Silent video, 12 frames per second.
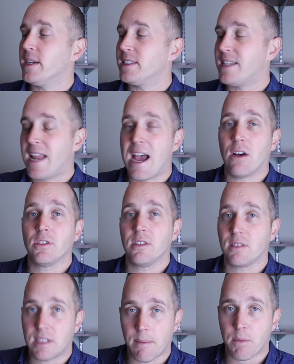is now
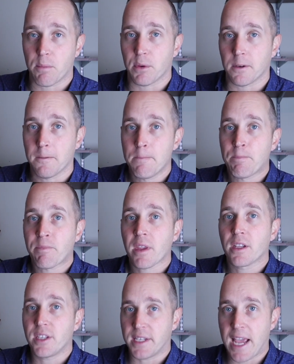susceptible
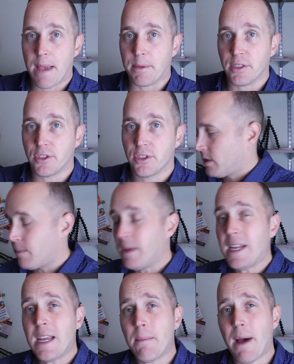to damage. The
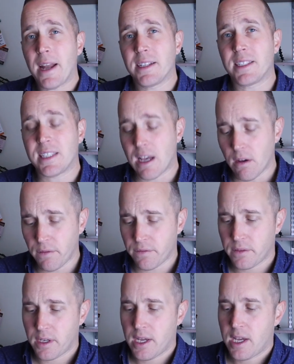Media Mod itself
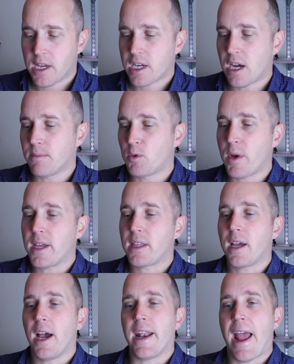comes
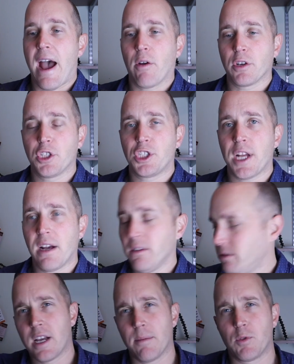with an outer
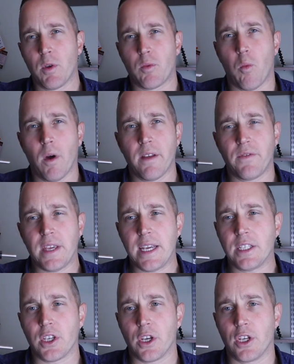shell, comes with one of
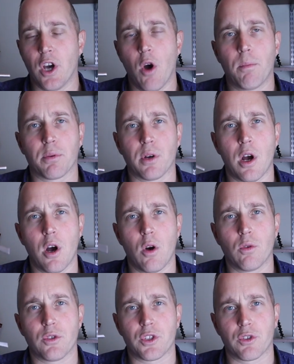these
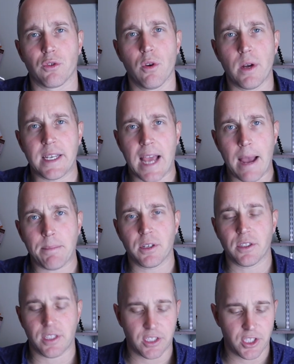GoPro screw
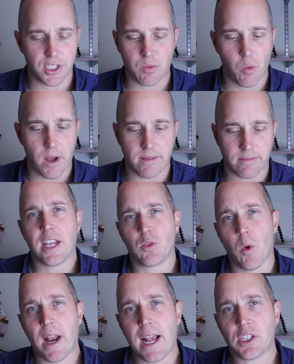adapters. It's
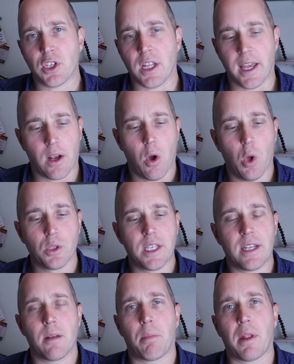what actually like holds
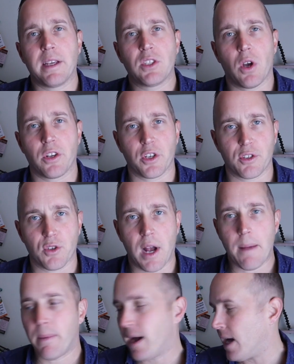it into place on your
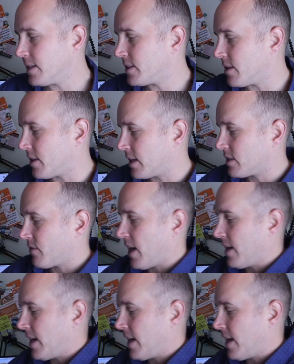tripods and things of that